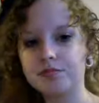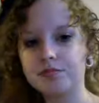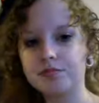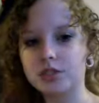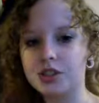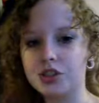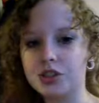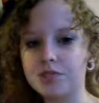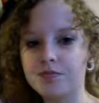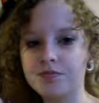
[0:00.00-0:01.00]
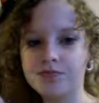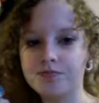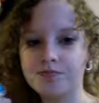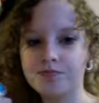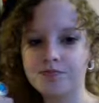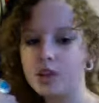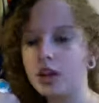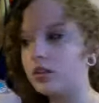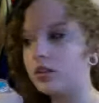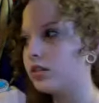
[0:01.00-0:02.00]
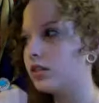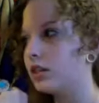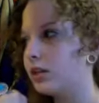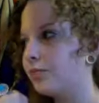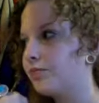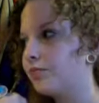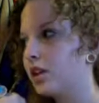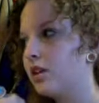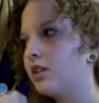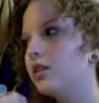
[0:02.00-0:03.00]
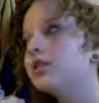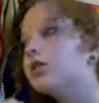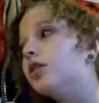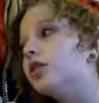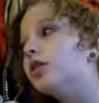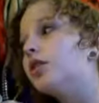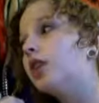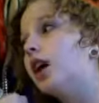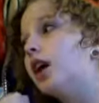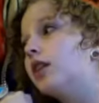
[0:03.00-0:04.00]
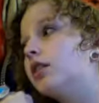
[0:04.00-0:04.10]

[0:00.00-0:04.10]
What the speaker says: sketchy. I don't know. So then you do that